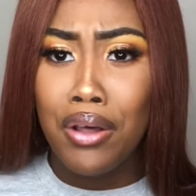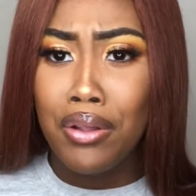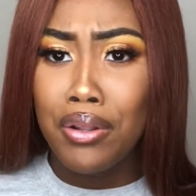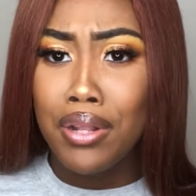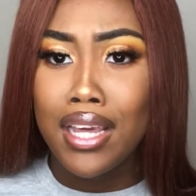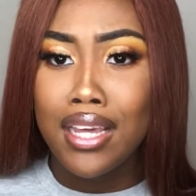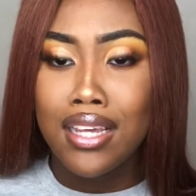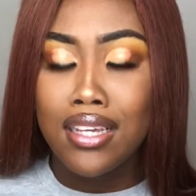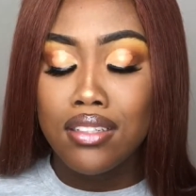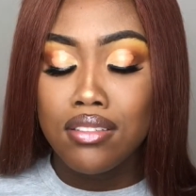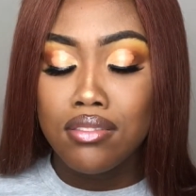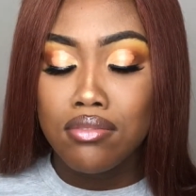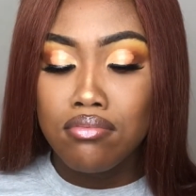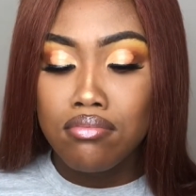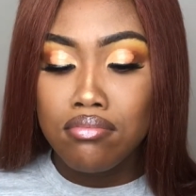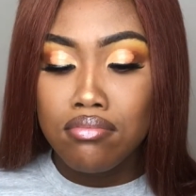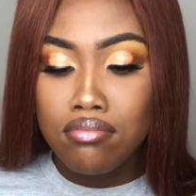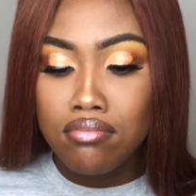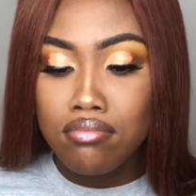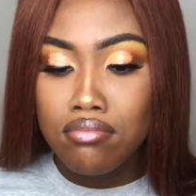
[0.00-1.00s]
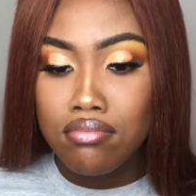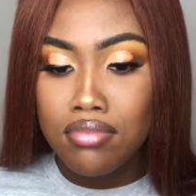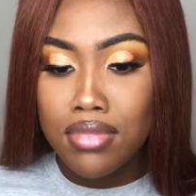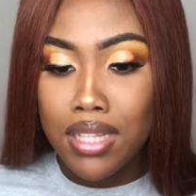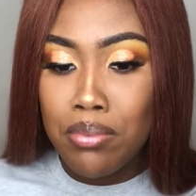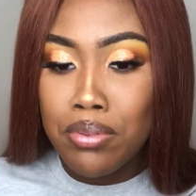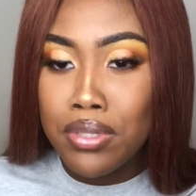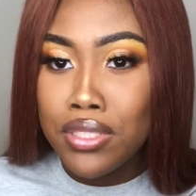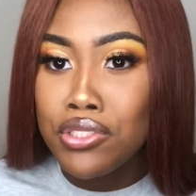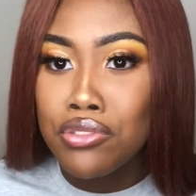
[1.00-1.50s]
like
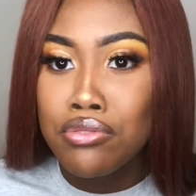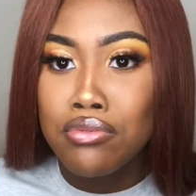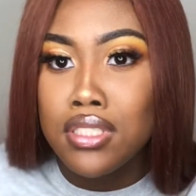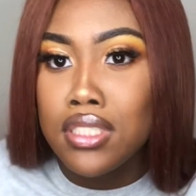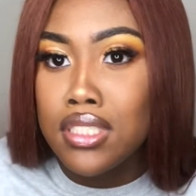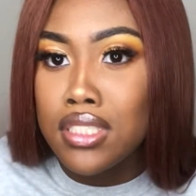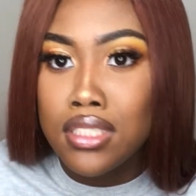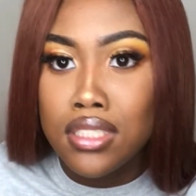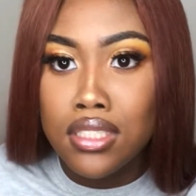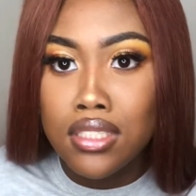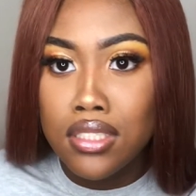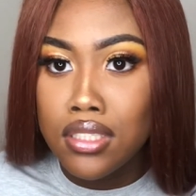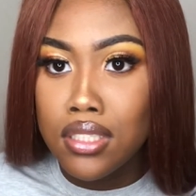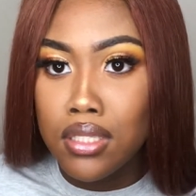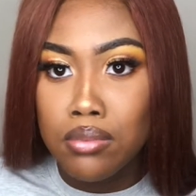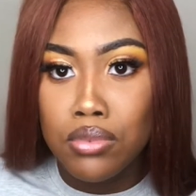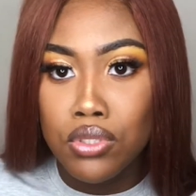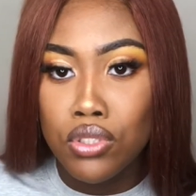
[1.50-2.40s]
they put you in the system.